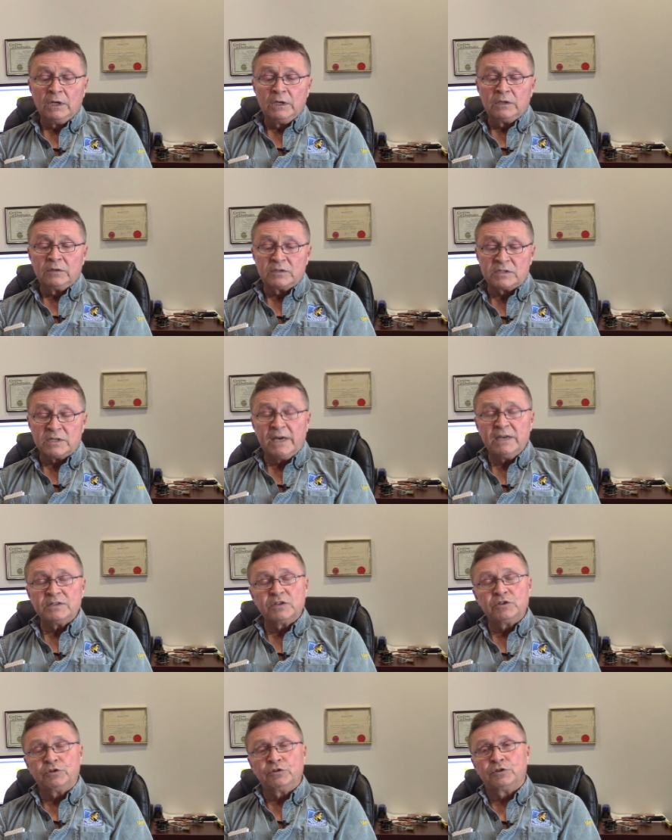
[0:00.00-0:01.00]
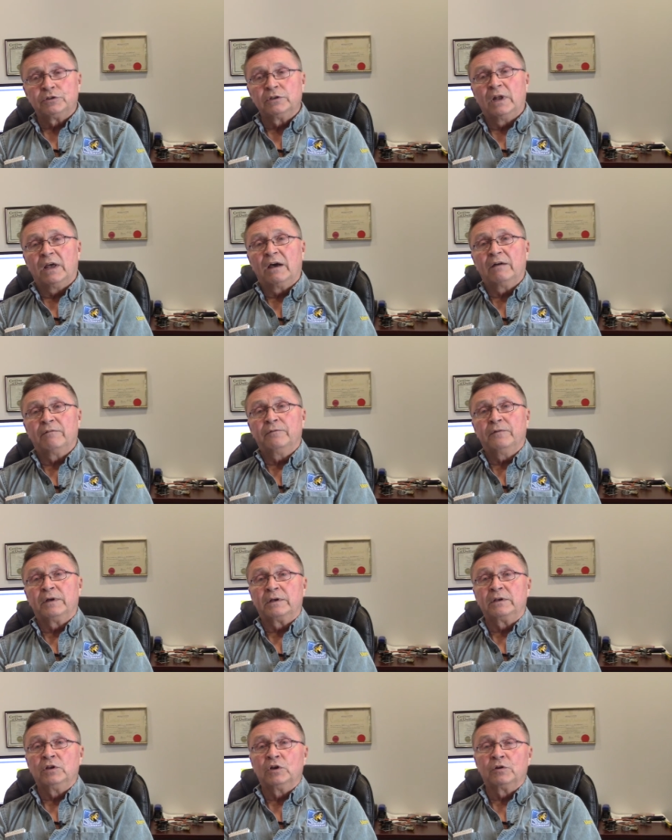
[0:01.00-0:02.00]
the size that you should have uh,
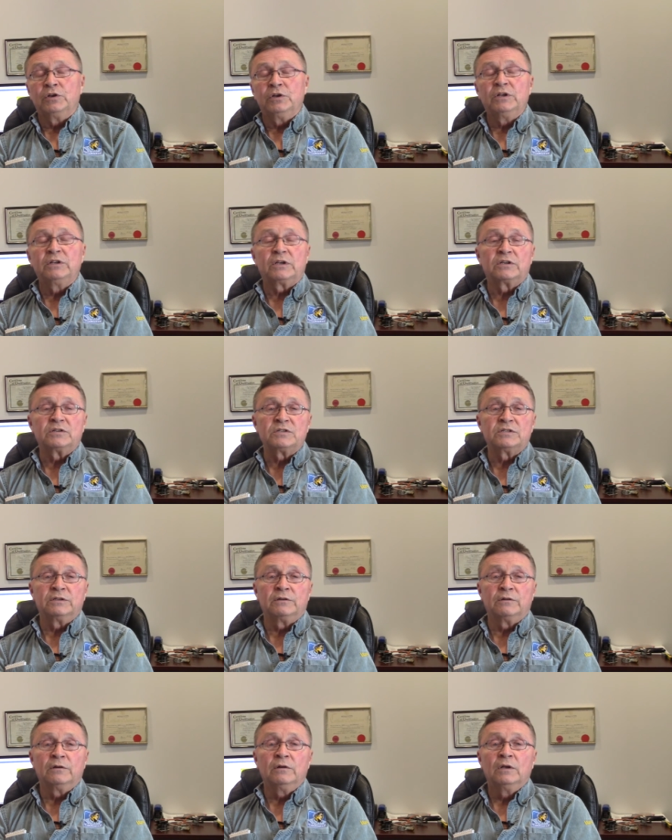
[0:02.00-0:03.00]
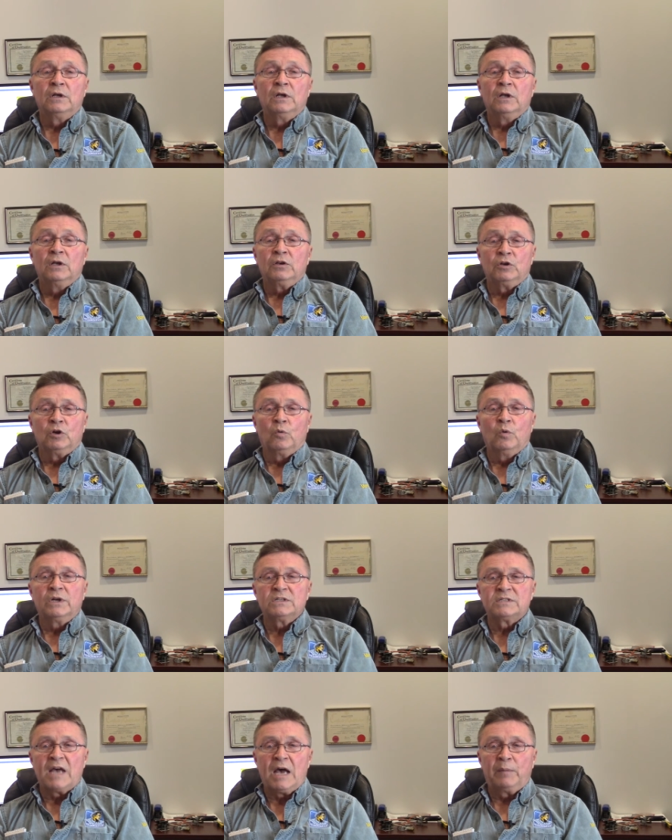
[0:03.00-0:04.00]
you know you need to consider you know what
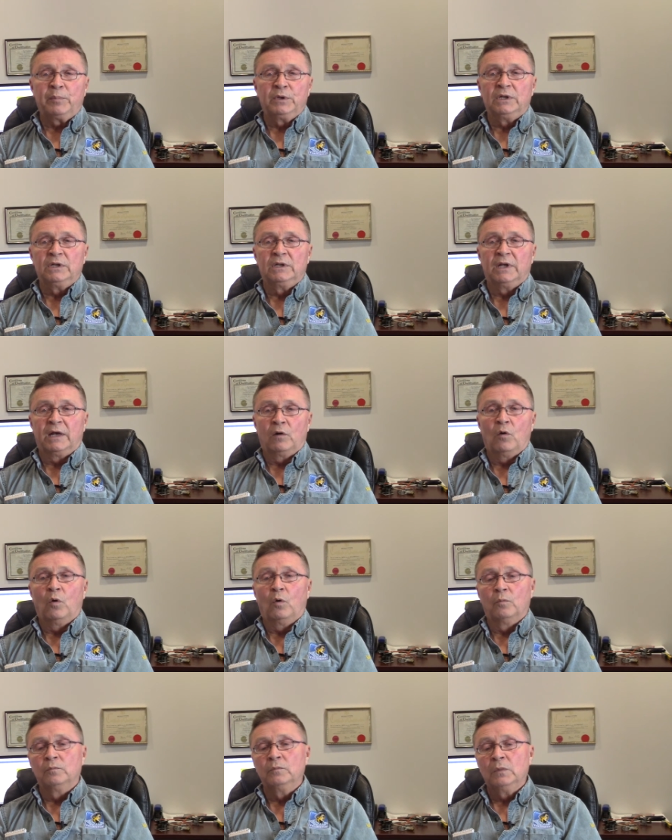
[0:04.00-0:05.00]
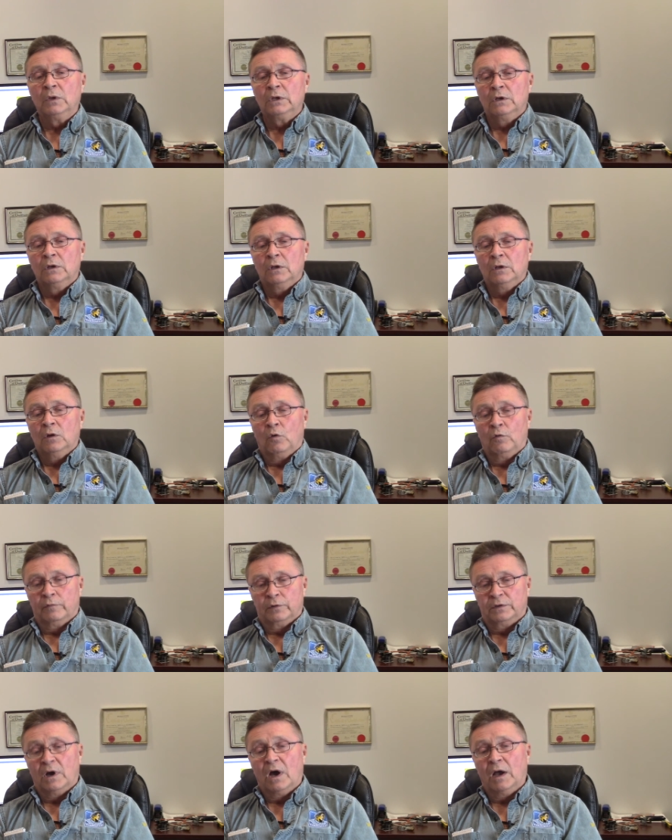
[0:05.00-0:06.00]
has happened in that home
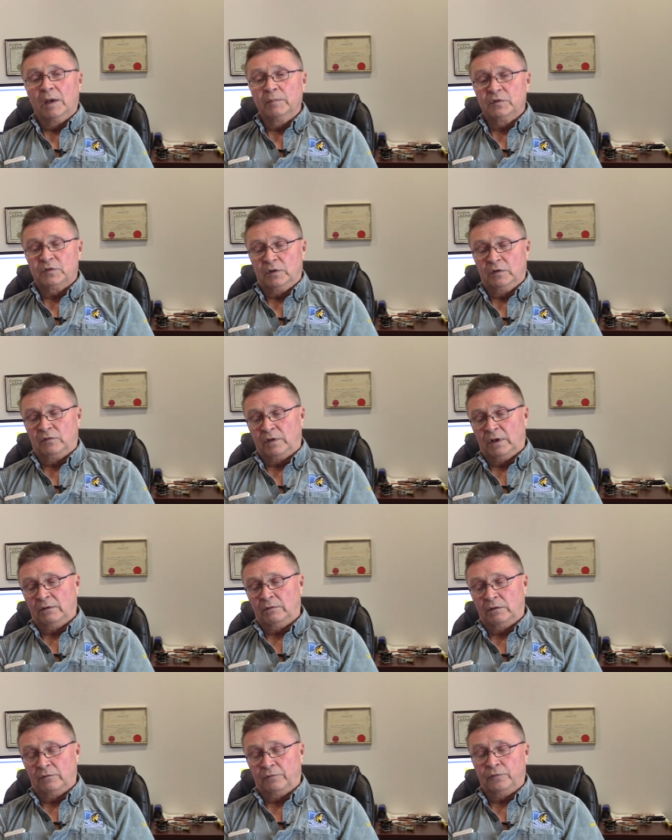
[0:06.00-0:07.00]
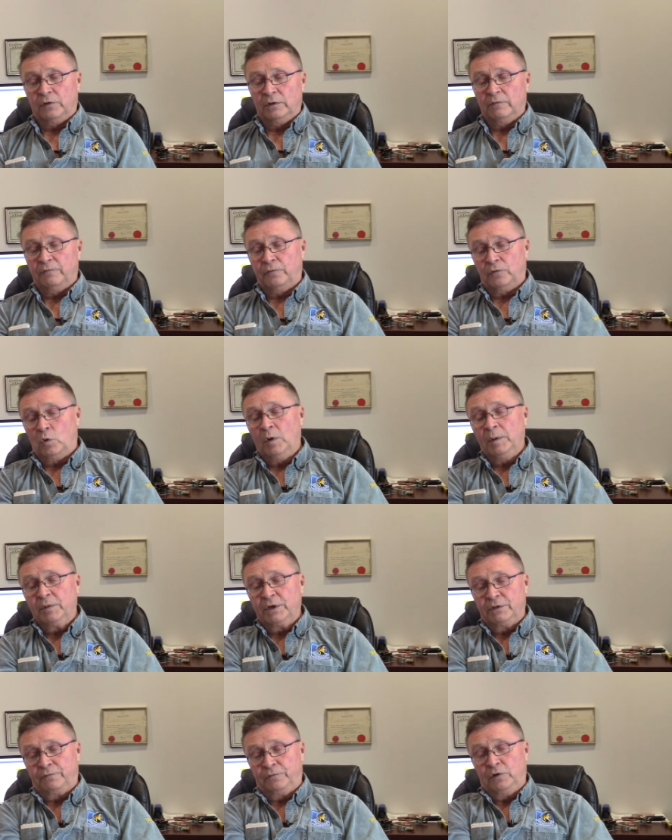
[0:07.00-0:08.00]
over time since that the going
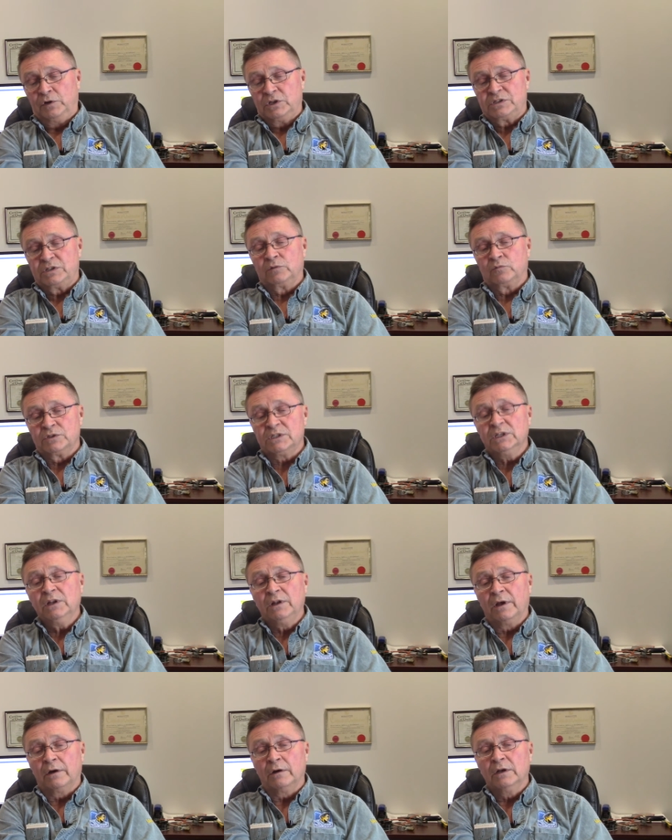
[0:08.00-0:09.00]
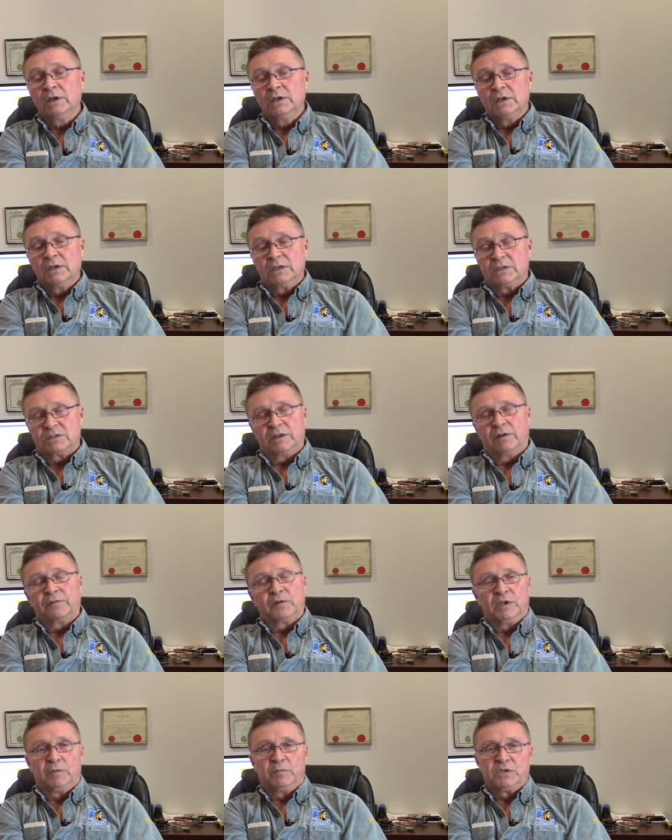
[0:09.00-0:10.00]
by the furnace that was in there is
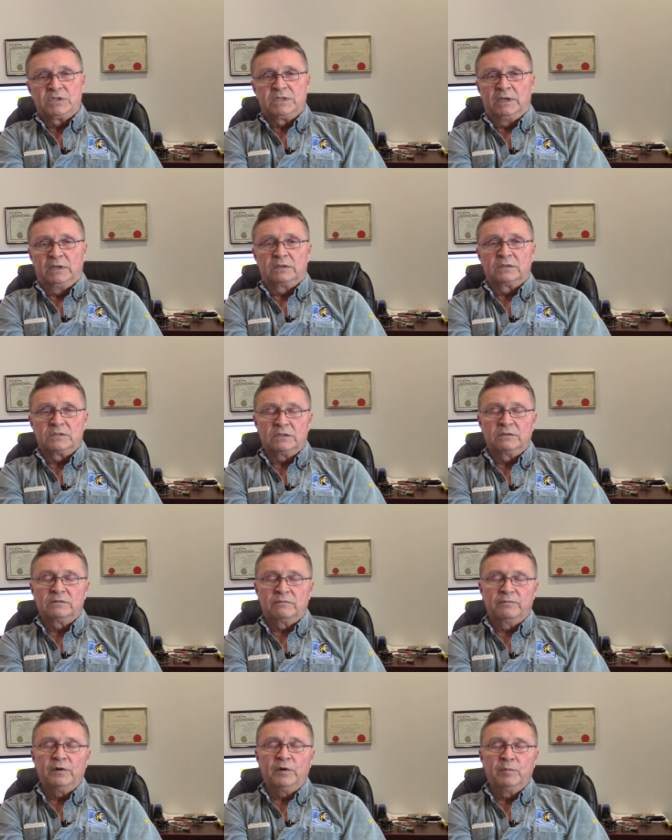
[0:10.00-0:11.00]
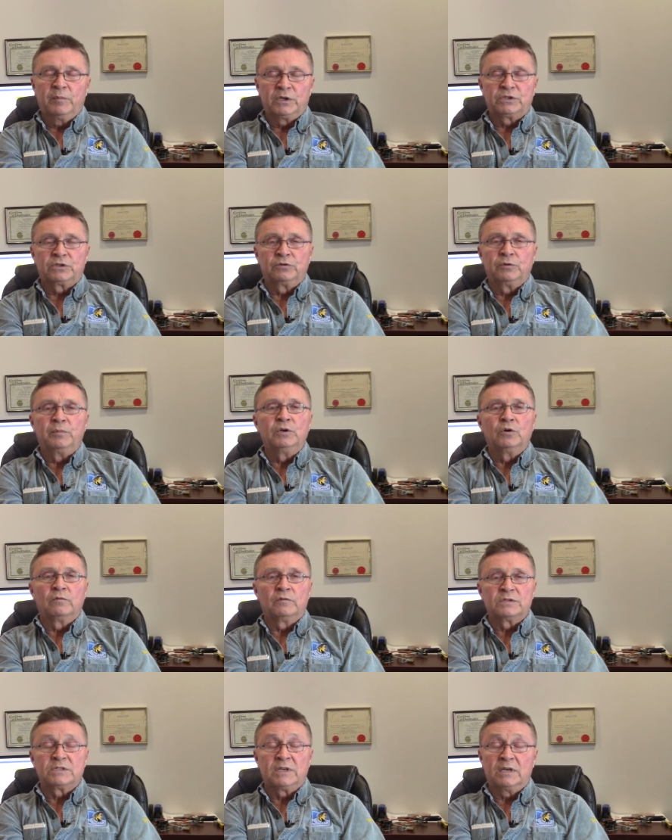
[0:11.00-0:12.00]
definitely a mistake because it very much could be
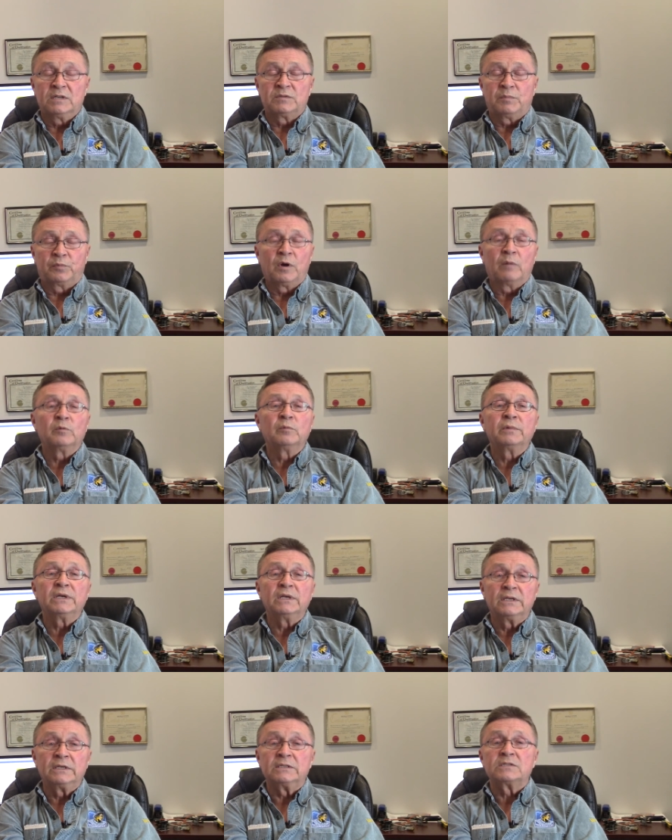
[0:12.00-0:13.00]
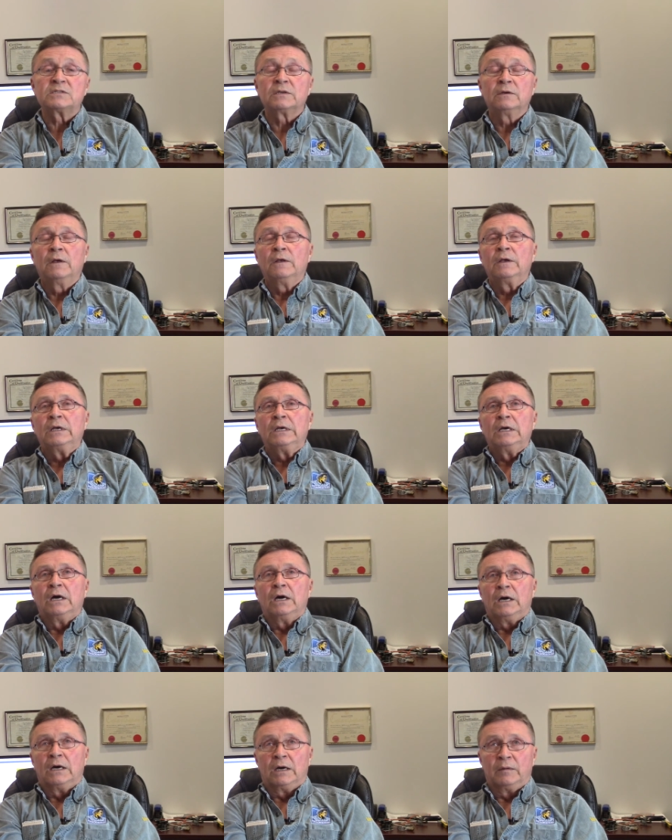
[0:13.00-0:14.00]
oversized it probably is
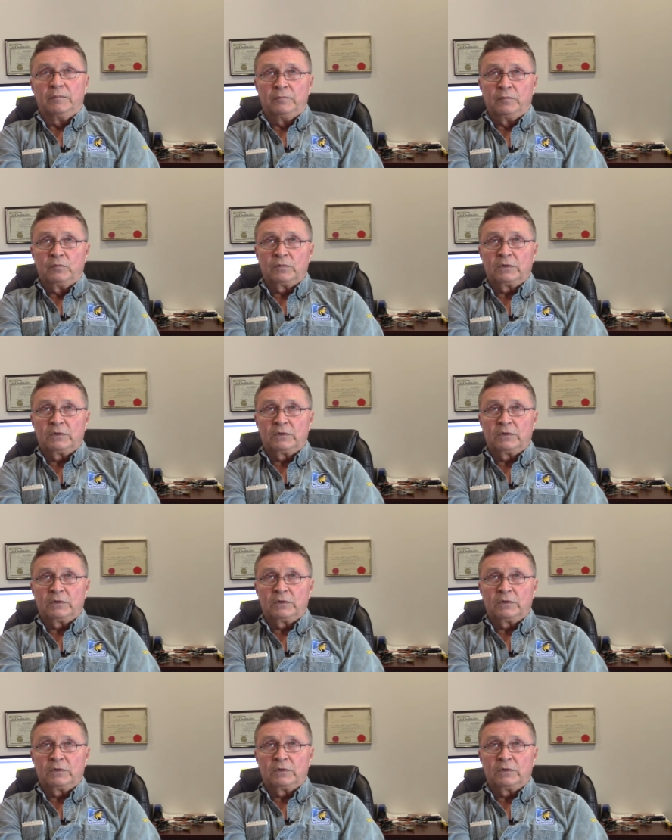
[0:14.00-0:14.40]
um,